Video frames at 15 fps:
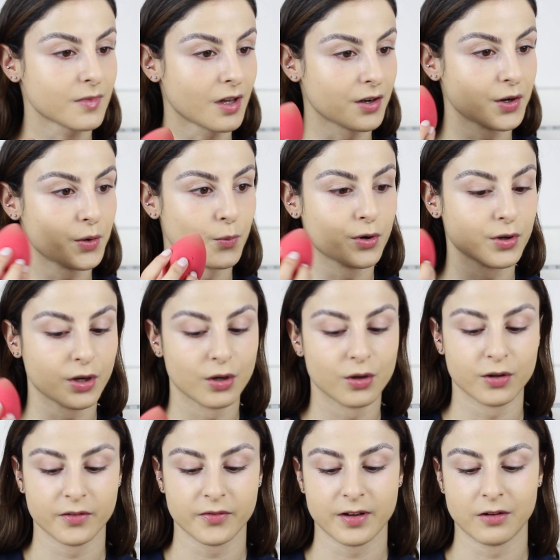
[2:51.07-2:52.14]
I don't want a
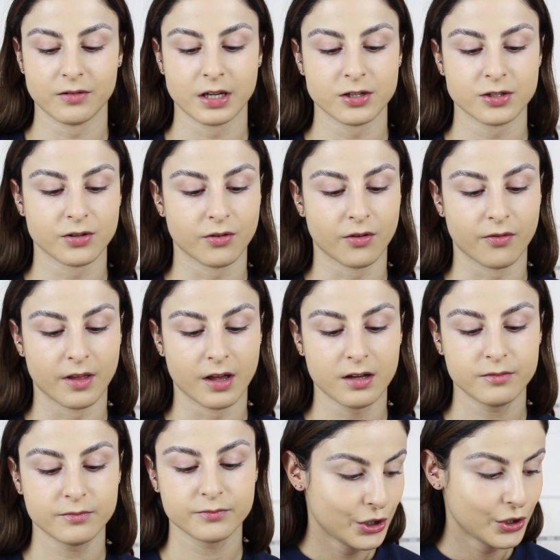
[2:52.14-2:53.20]
lot of foundation on
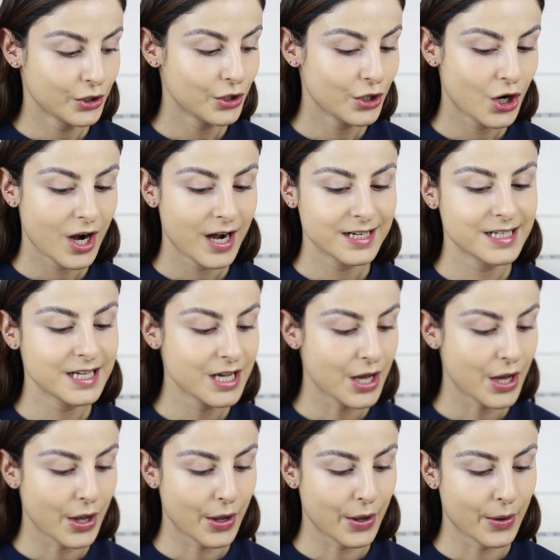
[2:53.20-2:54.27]
there.
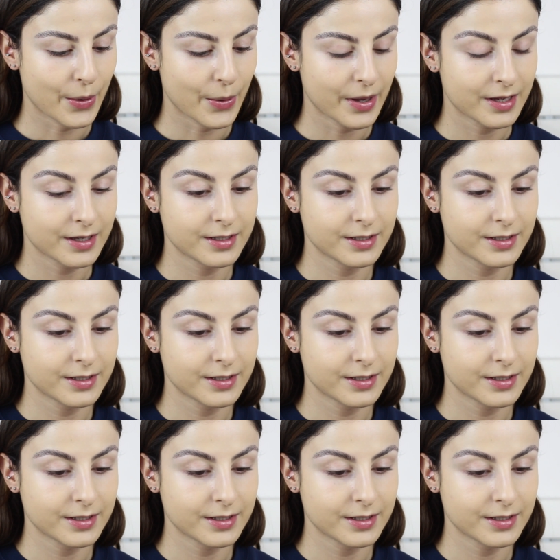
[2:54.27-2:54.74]
Rightio.